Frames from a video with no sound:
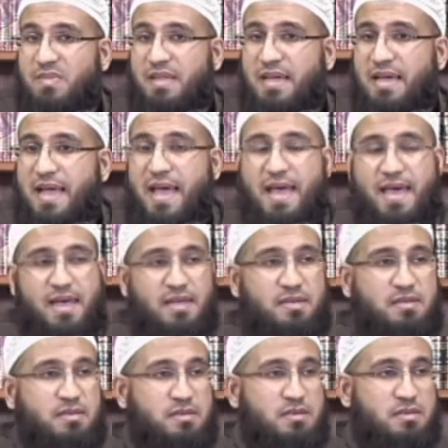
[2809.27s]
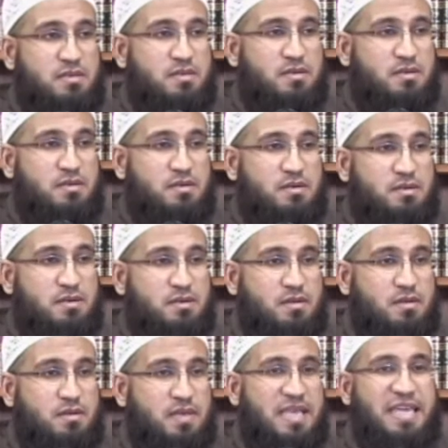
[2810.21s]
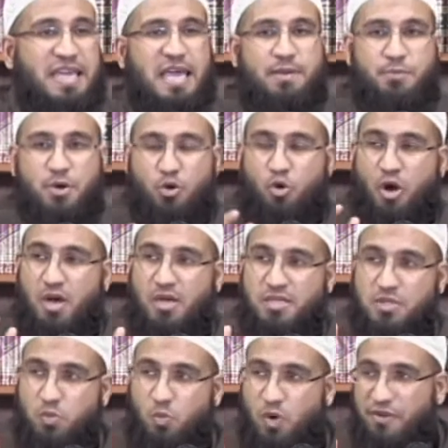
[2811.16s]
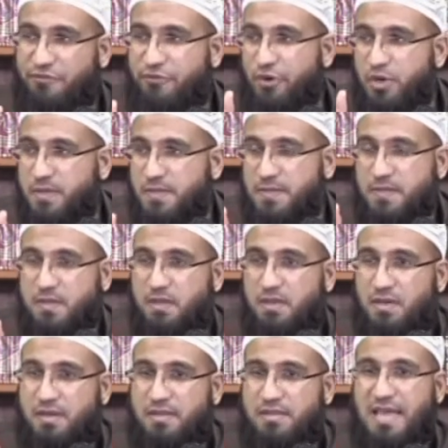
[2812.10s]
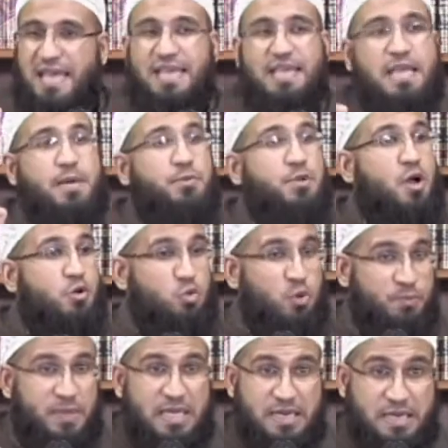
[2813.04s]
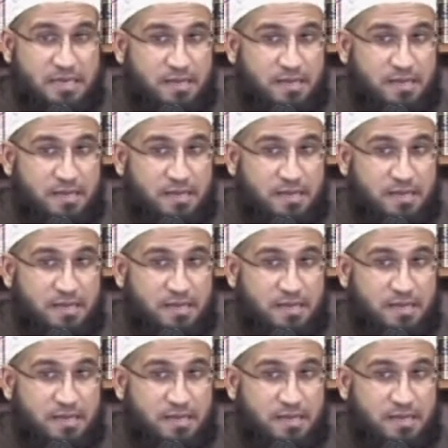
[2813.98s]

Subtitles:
and he came across one verse that he kept on repeating